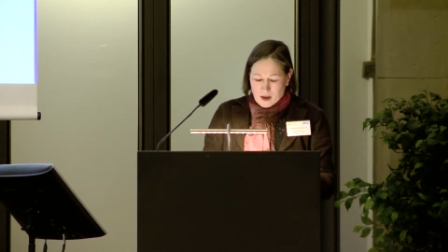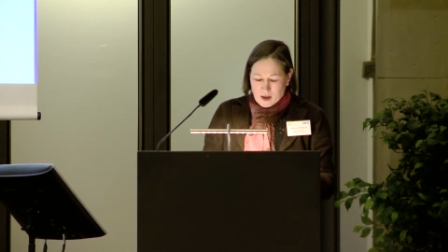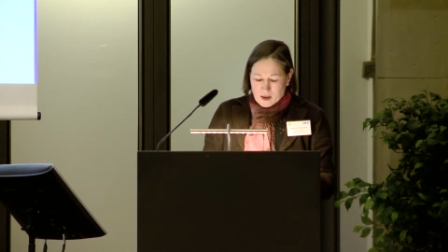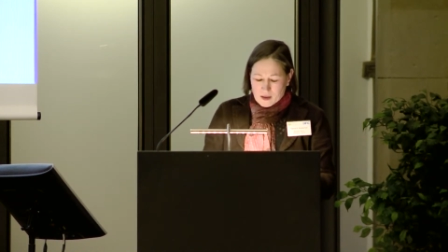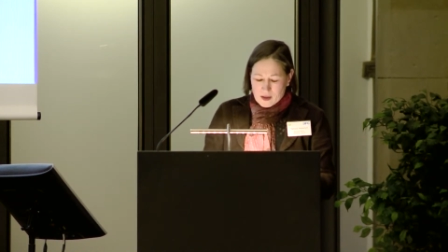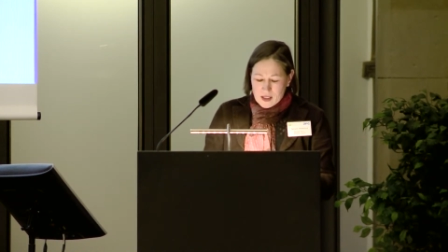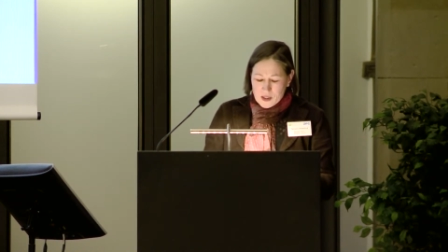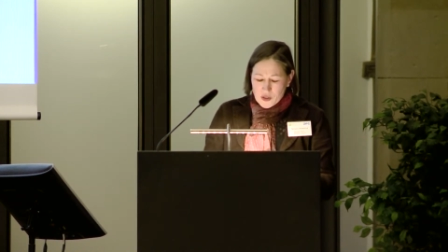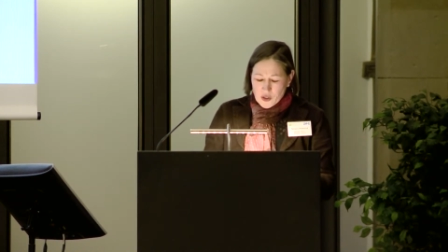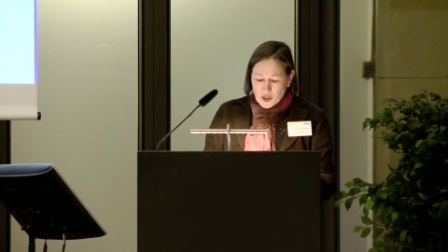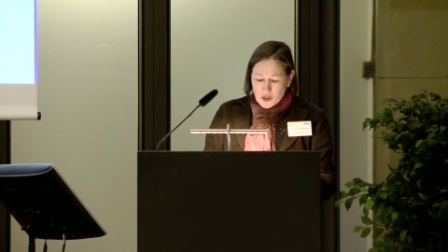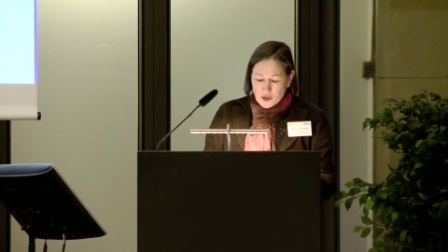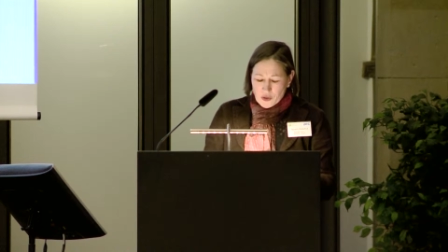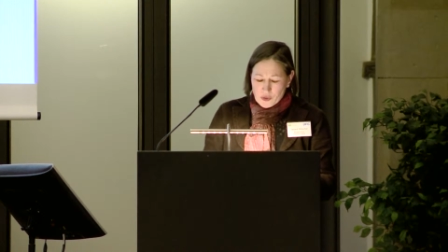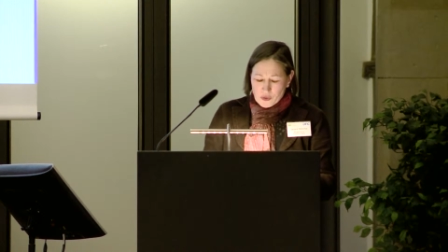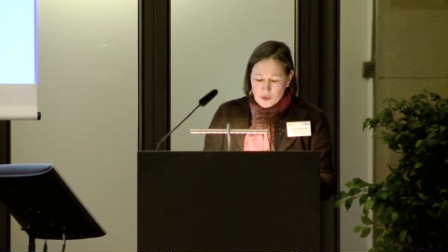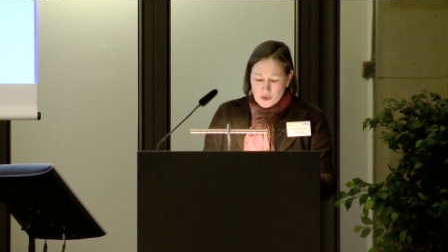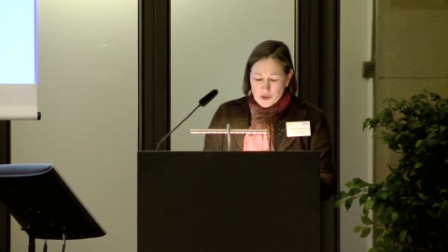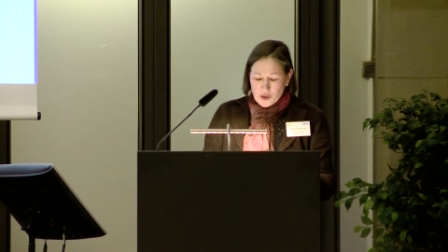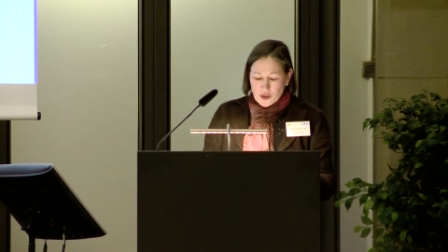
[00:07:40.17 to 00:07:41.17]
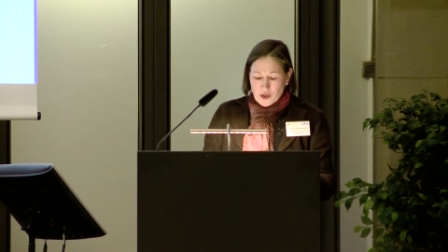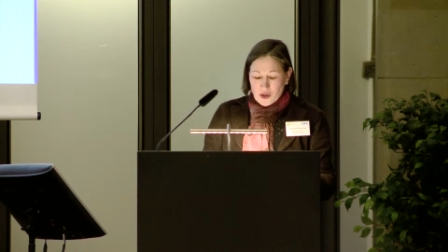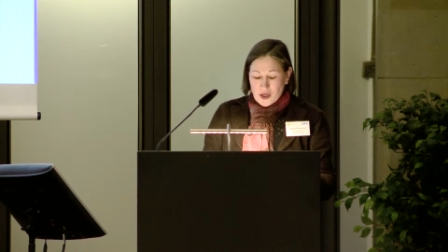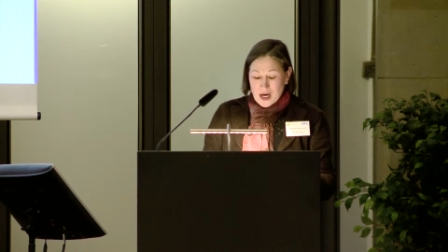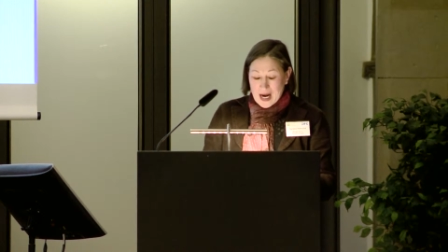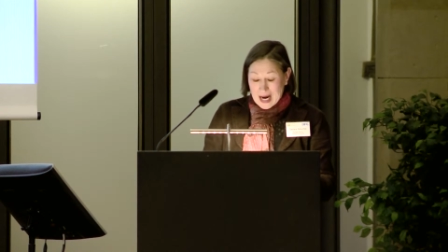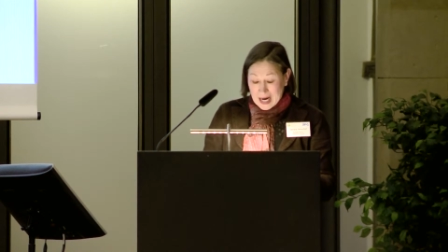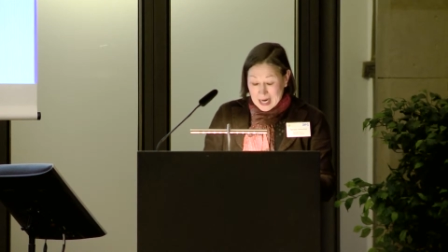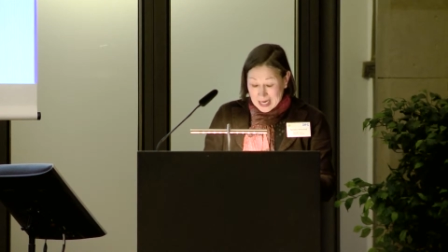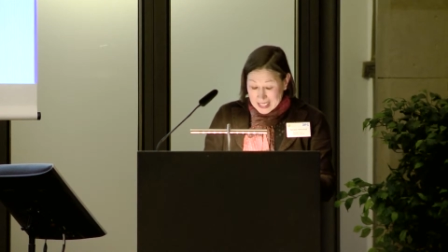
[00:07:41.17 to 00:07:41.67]
These articles are
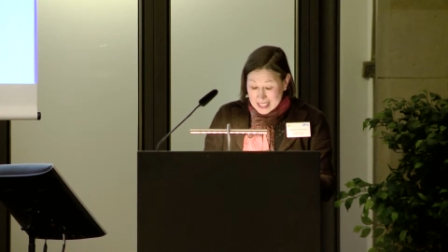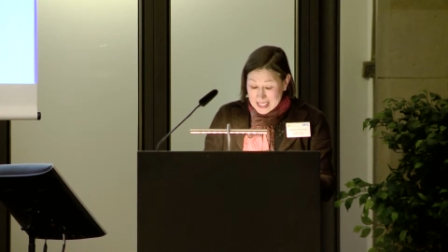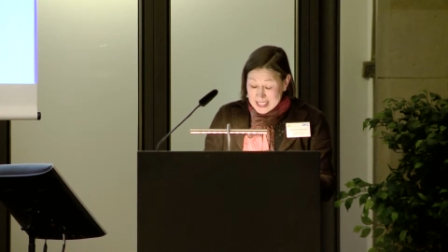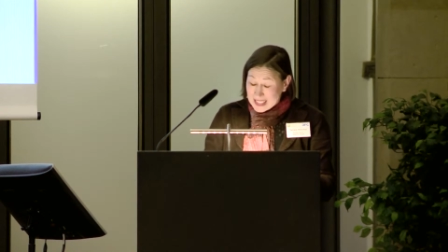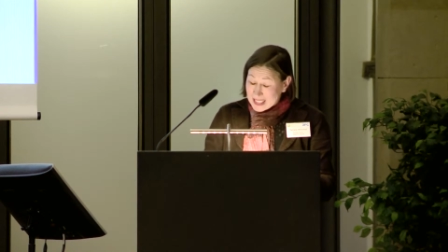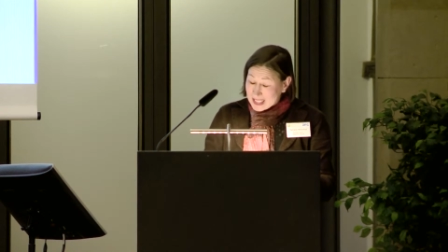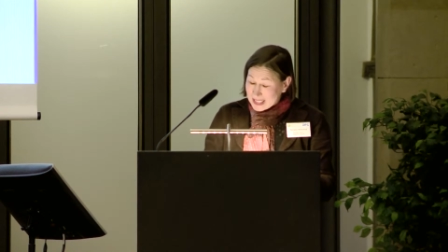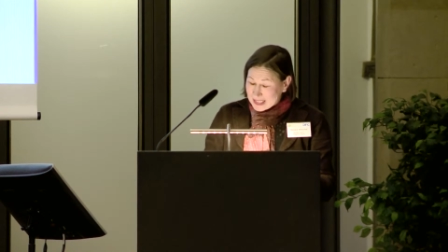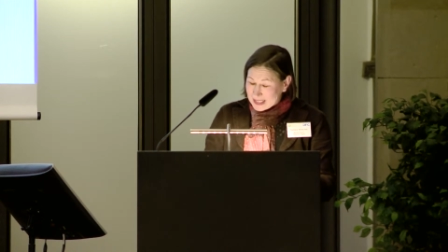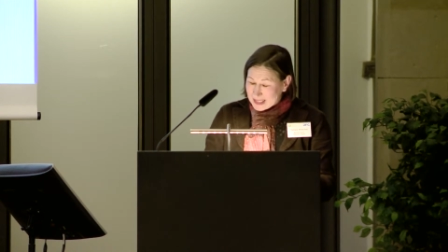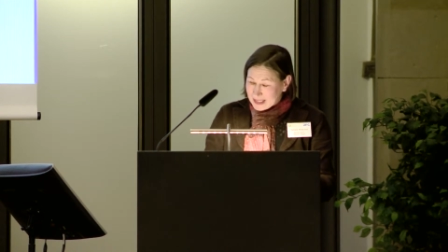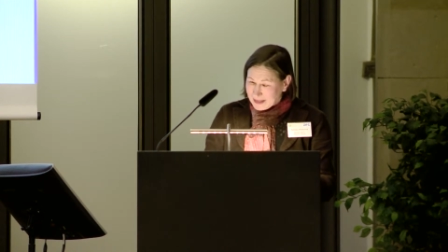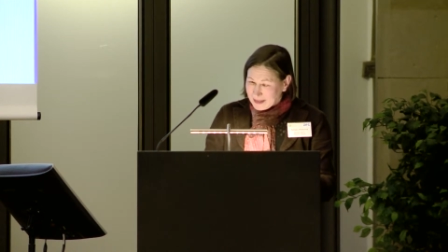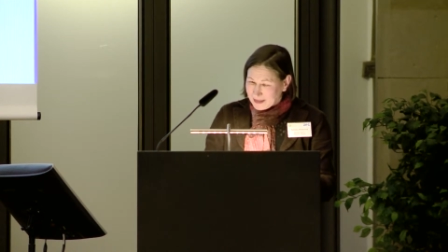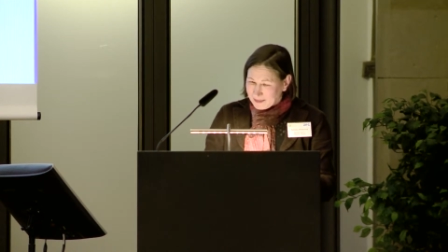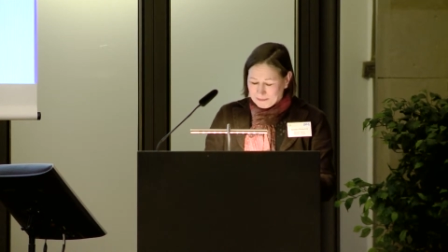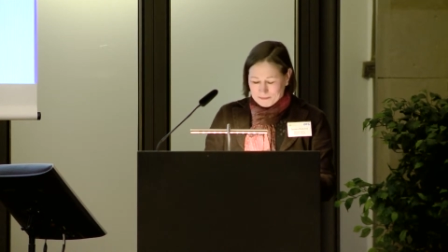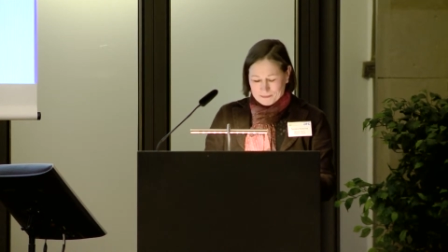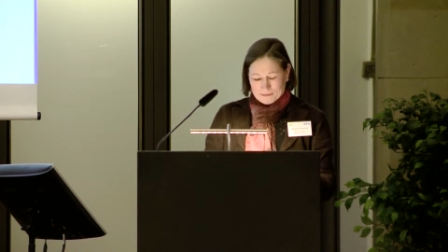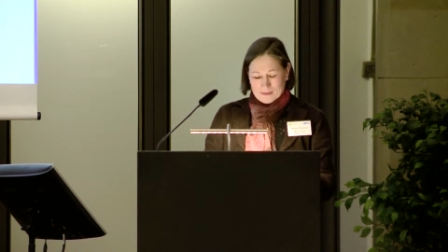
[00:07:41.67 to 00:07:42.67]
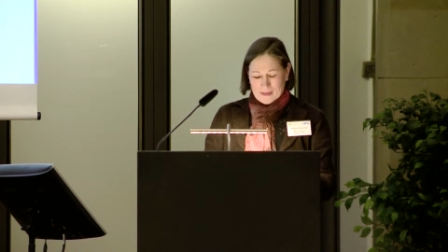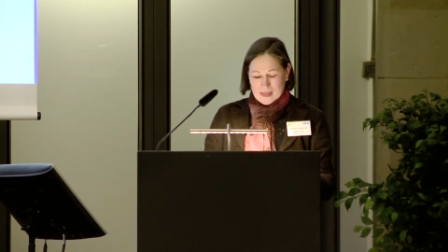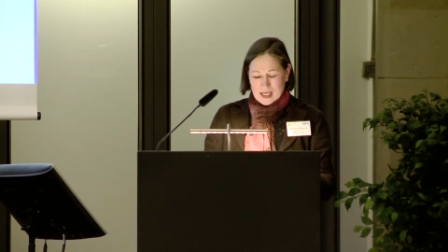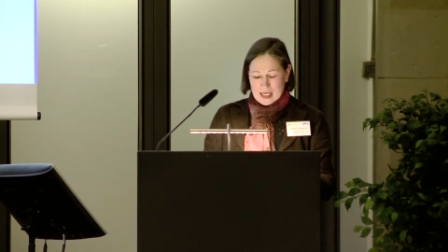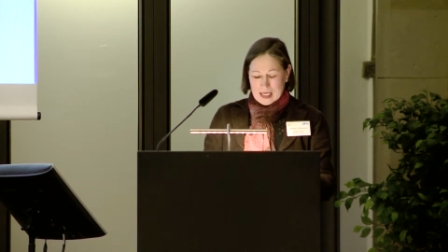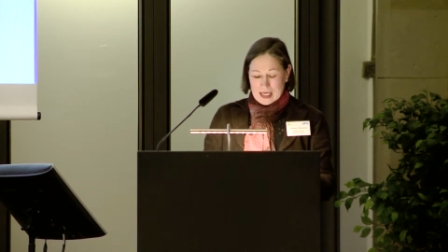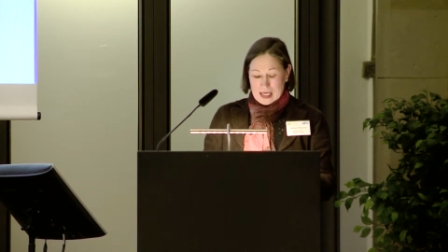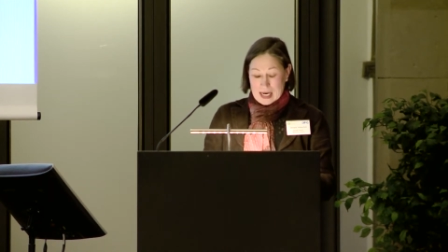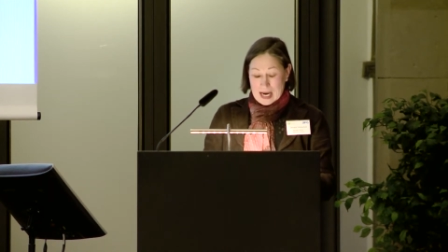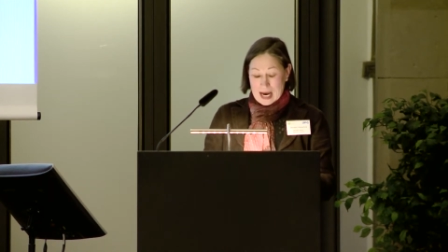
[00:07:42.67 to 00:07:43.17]
highly cited
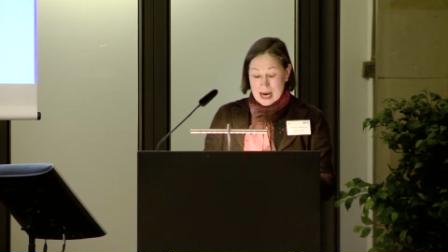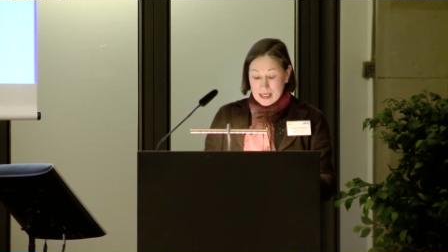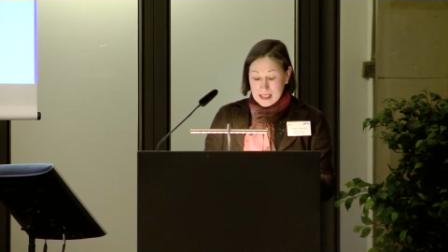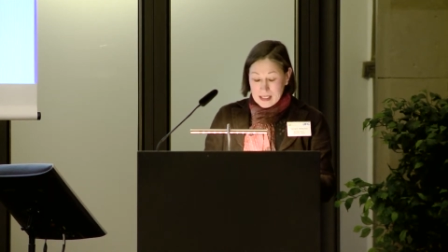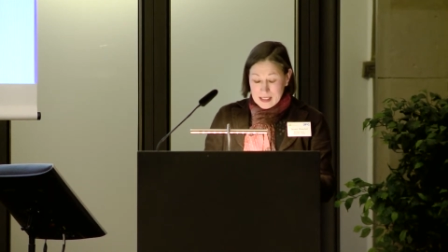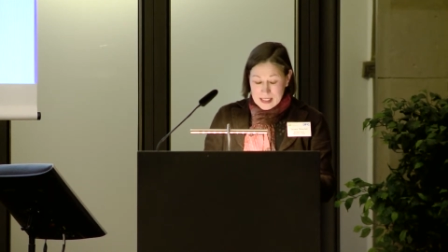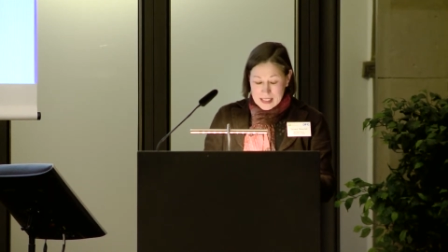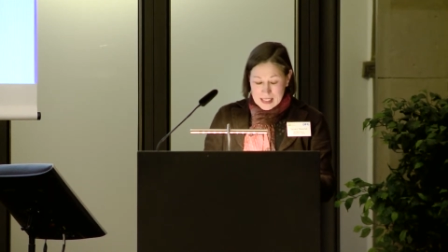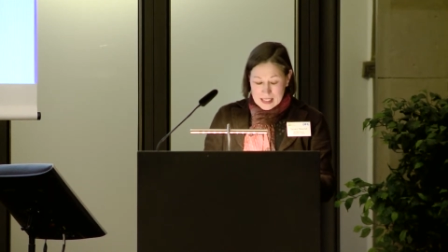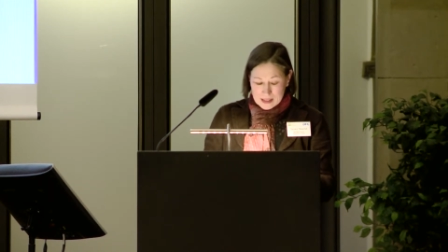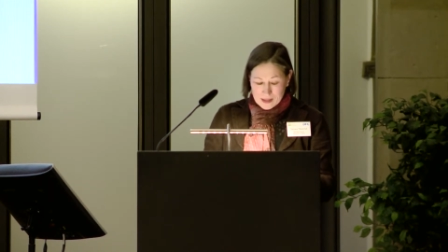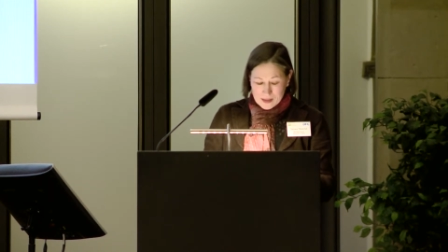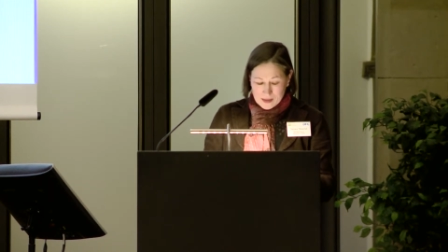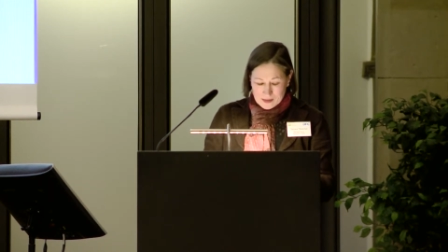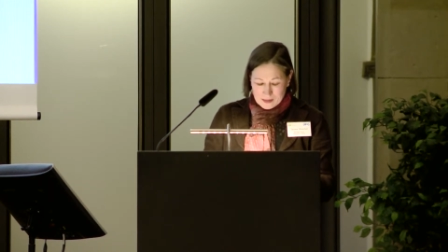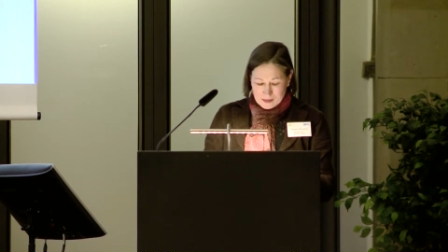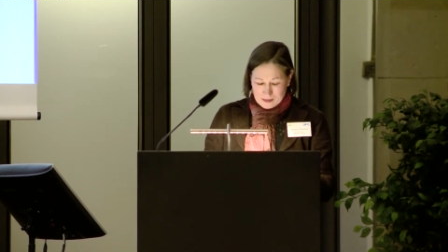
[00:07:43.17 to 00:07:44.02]
and indeed,